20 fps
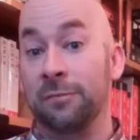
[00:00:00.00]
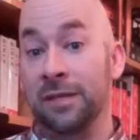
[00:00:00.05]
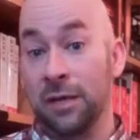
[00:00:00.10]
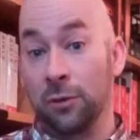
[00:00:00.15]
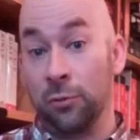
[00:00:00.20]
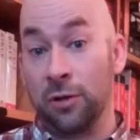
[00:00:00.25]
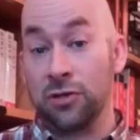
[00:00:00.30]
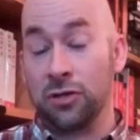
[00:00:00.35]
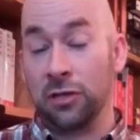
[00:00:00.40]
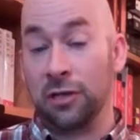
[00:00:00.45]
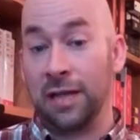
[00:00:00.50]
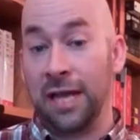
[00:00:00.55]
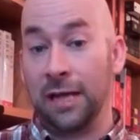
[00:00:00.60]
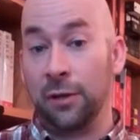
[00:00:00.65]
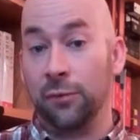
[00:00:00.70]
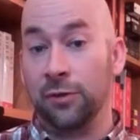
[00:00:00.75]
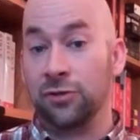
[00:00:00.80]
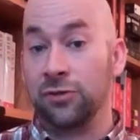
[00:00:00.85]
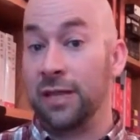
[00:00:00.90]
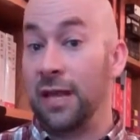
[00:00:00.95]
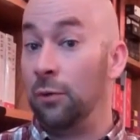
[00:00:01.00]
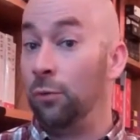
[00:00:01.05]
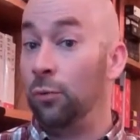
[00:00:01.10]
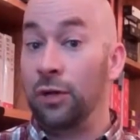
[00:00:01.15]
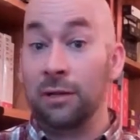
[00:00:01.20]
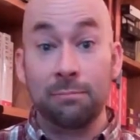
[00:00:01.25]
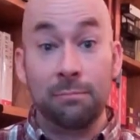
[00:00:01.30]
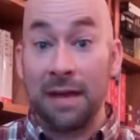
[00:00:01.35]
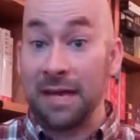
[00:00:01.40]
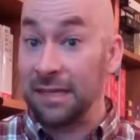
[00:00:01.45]
the original language that
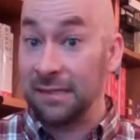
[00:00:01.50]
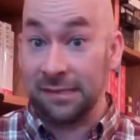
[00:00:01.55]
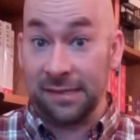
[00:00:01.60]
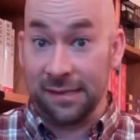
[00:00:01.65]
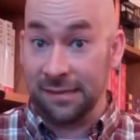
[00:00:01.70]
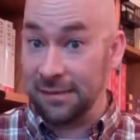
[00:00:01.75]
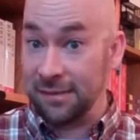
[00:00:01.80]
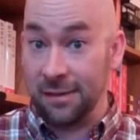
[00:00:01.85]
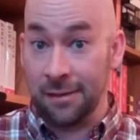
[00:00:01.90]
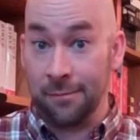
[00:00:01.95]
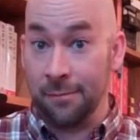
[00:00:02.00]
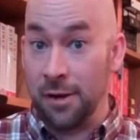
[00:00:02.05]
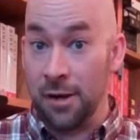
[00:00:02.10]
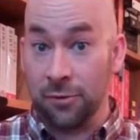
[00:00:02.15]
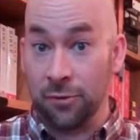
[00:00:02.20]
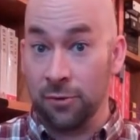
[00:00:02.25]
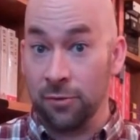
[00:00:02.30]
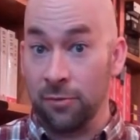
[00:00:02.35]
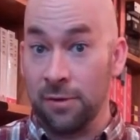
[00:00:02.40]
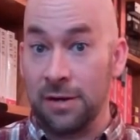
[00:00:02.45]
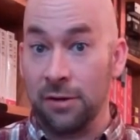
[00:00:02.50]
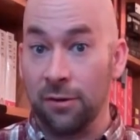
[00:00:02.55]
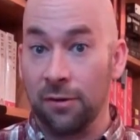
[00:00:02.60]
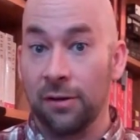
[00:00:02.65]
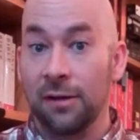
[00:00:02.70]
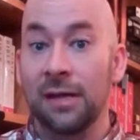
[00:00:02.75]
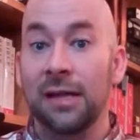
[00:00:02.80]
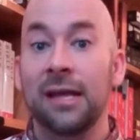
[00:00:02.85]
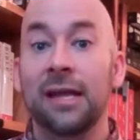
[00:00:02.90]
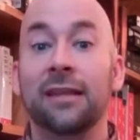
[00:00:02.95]
wouldn't make sense to the modern reader,
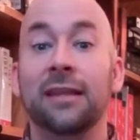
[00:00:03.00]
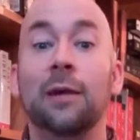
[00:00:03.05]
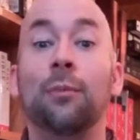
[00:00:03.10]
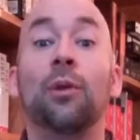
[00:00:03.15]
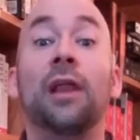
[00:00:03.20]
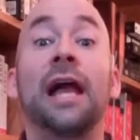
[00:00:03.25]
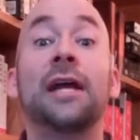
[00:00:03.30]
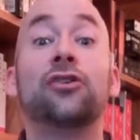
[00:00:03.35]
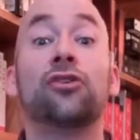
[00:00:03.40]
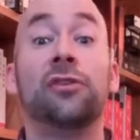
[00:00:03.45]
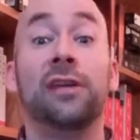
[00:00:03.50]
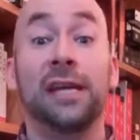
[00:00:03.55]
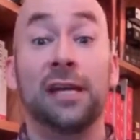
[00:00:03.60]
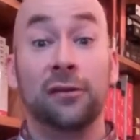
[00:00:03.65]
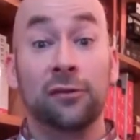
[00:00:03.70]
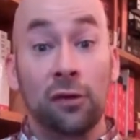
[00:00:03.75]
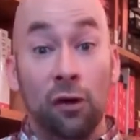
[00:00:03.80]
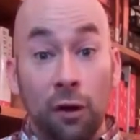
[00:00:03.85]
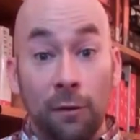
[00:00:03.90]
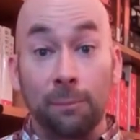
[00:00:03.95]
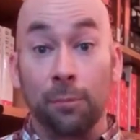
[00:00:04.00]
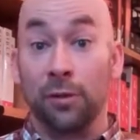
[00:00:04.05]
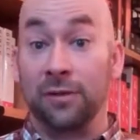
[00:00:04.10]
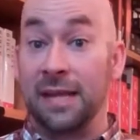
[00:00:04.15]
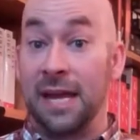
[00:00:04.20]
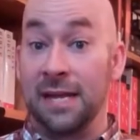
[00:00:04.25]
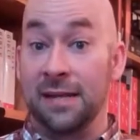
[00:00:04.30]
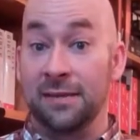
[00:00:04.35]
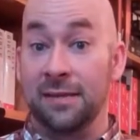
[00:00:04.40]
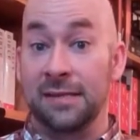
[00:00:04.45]
they will actually interpret
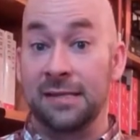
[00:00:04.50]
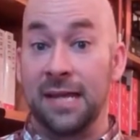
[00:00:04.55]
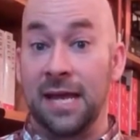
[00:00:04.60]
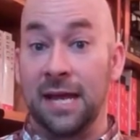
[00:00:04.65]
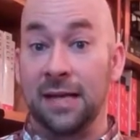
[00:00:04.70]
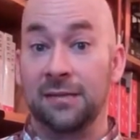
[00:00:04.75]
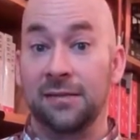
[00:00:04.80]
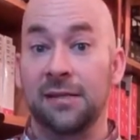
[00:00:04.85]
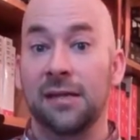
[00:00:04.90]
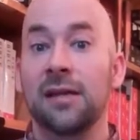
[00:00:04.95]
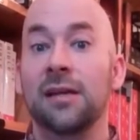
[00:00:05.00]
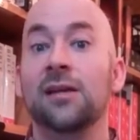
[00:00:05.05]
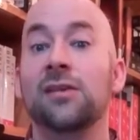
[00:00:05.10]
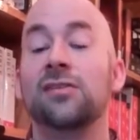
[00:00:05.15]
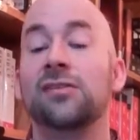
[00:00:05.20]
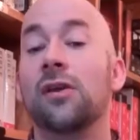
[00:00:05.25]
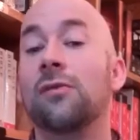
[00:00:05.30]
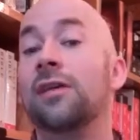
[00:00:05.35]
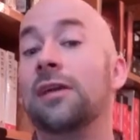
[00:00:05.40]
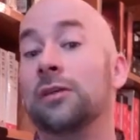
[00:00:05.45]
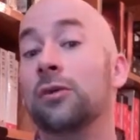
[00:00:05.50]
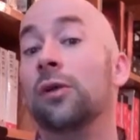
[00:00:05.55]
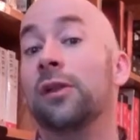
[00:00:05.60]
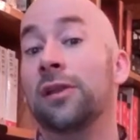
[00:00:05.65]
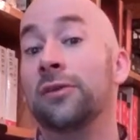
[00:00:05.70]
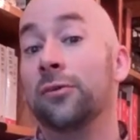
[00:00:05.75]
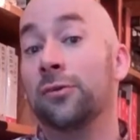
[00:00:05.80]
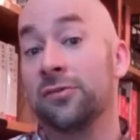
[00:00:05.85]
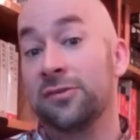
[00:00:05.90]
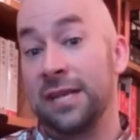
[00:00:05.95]
that in the text so that you'll
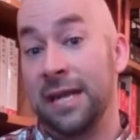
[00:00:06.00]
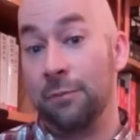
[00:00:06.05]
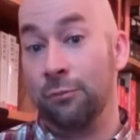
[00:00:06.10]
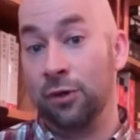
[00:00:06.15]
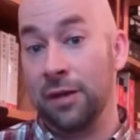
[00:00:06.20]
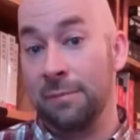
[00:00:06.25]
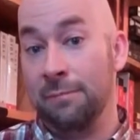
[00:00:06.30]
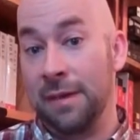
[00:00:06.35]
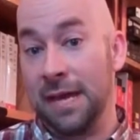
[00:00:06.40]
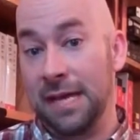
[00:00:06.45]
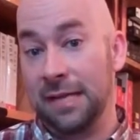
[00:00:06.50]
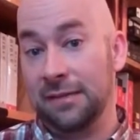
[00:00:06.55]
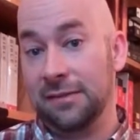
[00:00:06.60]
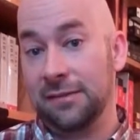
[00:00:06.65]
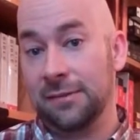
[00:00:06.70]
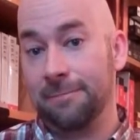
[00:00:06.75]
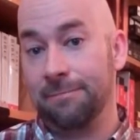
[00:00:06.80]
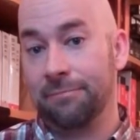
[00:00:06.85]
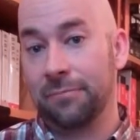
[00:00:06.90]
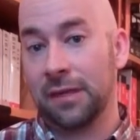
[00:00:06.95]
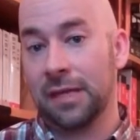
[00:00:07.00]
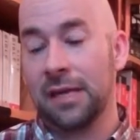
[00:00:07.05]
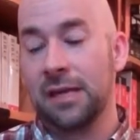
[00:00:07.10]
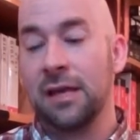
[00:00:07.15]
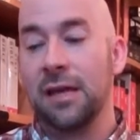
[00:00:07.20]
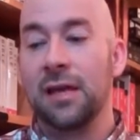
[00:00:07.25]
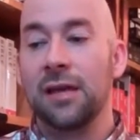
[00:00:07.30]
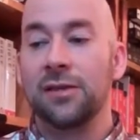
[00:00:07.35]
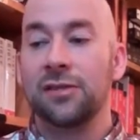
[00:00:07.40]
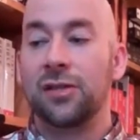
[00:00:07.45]
understand what it means.
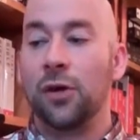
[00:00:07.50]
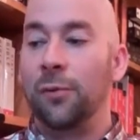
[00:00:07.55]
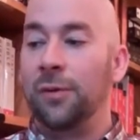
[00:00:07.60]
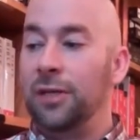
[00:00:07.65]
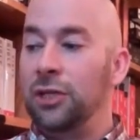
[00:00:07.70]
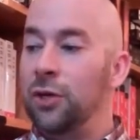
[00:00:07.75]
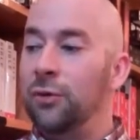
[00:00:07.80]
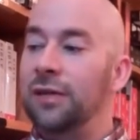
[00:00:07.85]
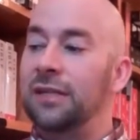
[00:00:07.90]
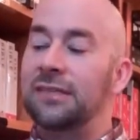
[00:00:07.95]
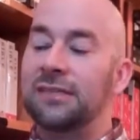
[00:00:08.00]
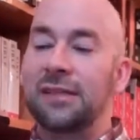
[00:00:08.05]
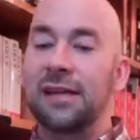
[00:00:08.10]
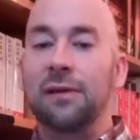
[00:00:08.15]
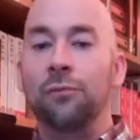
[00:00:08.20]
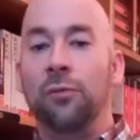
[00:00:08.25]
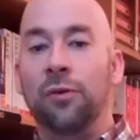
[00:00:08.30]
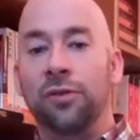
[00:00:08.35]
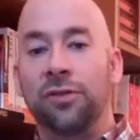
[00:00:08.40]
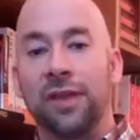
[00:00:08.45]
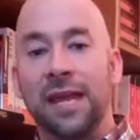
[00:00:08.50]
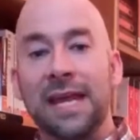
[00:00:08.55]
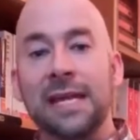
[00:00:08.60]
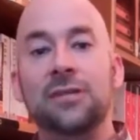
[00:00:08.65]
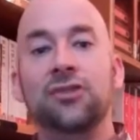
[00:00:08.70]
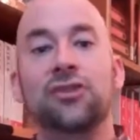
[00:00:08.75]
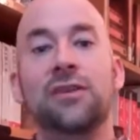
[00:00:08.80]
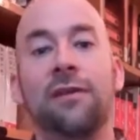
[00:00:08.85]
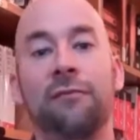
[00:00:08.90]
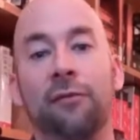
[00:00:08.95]
So you can see with
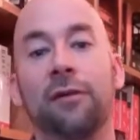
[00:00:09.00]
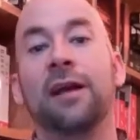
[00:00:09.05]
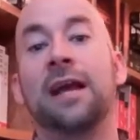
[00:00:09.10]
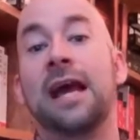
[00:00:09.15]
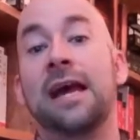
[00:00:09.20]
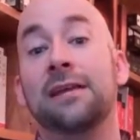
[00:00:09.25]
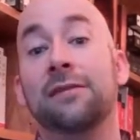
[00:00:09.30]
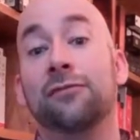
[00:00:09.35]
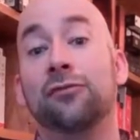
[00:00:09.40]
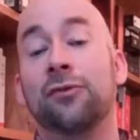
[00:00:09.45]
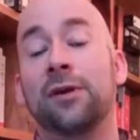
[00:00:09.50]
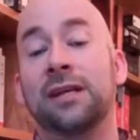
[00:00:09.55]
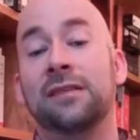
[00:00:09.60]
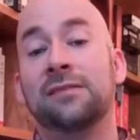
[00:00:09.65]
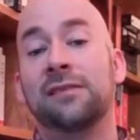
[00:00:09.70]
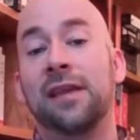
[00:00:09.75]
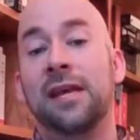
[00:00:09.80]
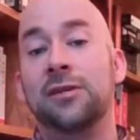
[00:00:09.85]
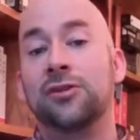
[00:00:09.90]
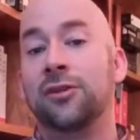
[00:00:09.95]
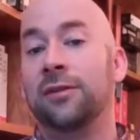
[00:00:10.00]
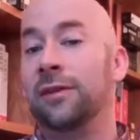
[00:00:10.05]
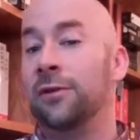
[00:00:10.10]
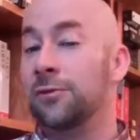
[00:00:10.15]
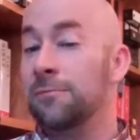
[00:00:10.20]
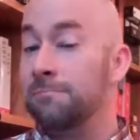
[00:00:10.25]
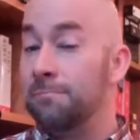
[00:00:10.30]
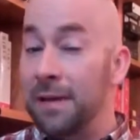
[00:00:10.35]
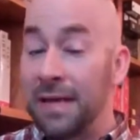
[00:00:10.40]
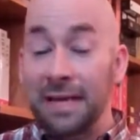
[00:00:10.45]
each different kind of translation there's
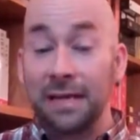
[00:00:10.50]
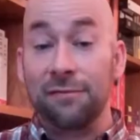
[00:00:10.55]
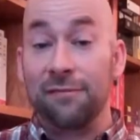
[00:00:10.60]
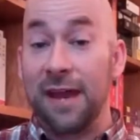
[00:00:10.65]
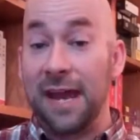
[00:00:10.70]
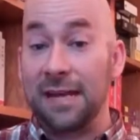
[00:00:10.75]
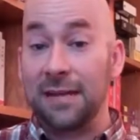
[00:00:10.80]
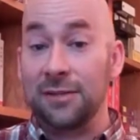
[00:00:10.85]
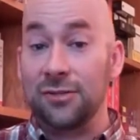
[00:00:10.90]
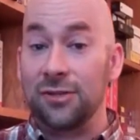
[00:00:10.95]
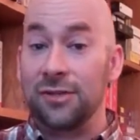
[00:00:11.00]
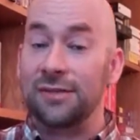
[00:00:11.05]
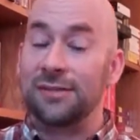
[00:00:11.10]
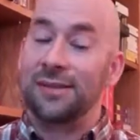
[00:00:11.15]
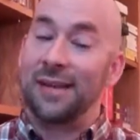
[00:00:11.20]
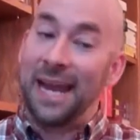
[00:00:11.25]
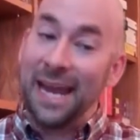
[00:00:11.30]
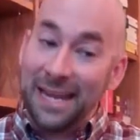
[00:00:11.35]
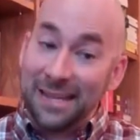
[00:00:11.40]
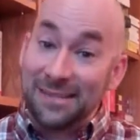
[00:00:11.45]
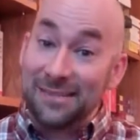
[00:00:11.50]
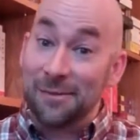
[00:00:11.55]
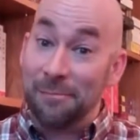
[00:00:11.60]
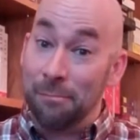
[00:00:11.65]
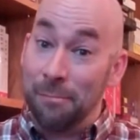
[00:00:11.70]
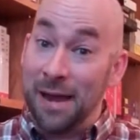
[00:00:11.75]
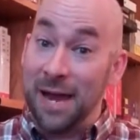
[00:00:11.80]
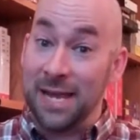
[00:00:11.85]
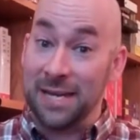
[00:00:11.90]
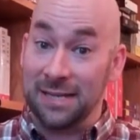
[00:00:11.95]
big advantages and
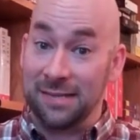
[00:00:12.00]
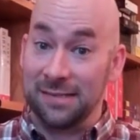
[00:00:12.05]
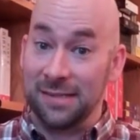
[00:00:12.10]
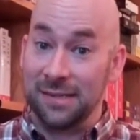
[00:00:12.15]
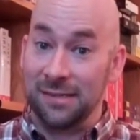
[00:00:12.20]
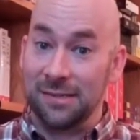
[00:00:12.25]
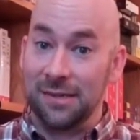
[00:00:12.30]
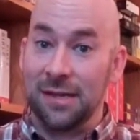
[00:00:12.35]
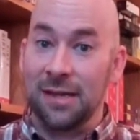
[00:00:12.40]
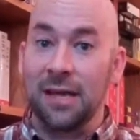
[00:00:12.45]
some minuses.